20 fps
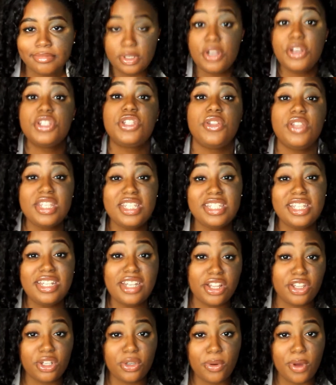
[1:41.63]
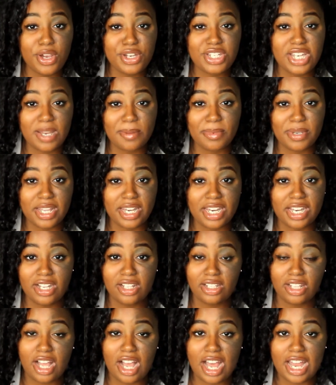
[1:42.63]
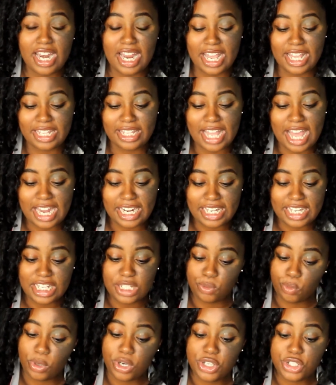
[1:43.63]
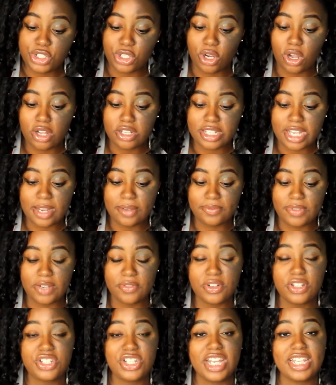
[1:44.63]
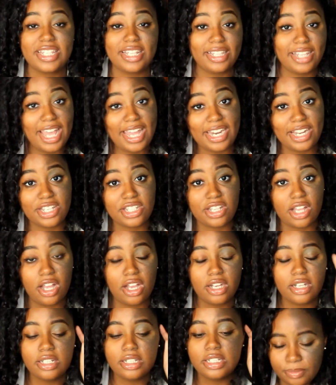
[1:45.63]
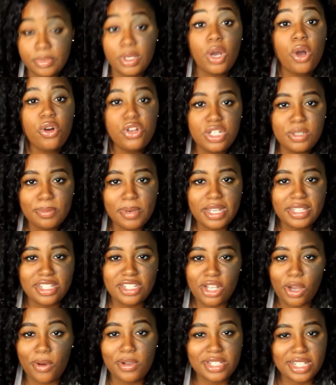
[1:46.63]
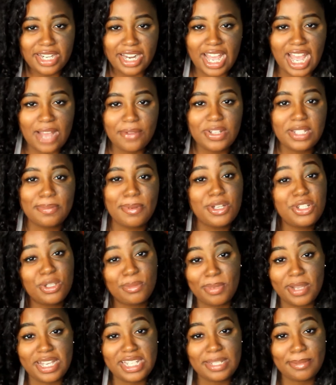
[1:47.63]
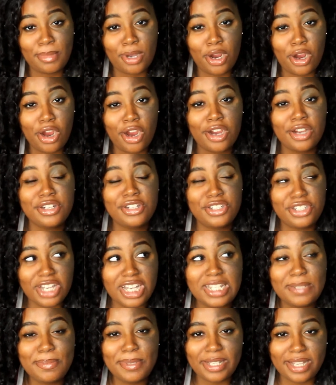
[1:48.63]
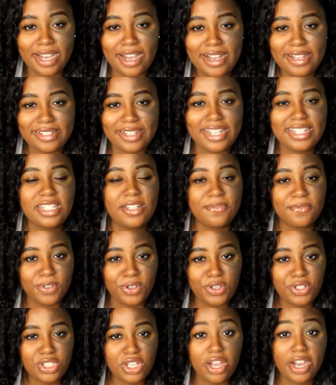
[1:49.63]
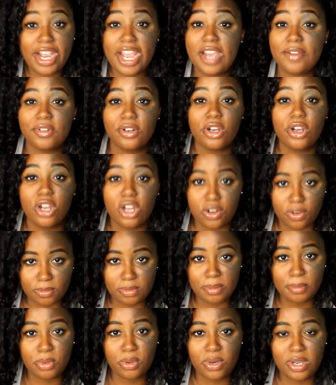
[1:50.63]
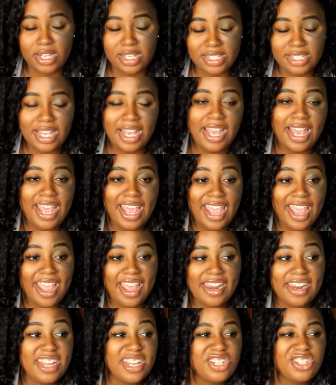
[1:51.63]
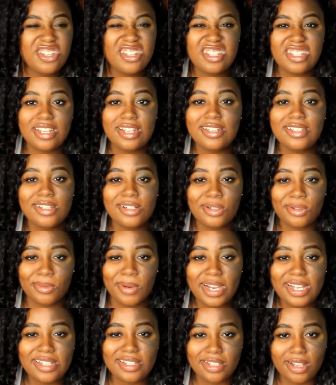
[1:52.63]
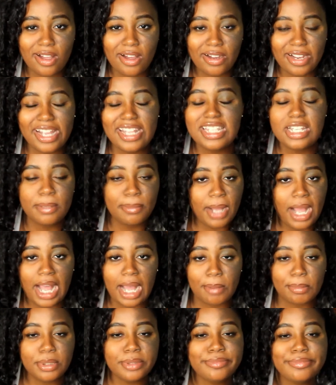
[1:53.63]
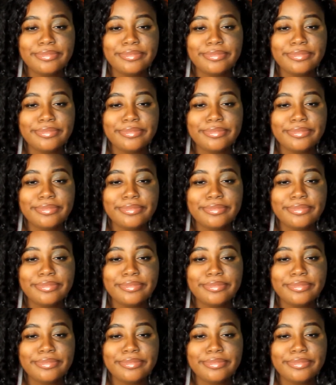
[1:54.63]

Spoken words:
So this is another question that I'm getting a lot, and that is, what is your all-time favorite Chase Atlantic song? Hold Your Breath is always gonna have a special place in my heart, just because that's the first song I ever heard from the boys, and it's just, it's a great song. It's a bop.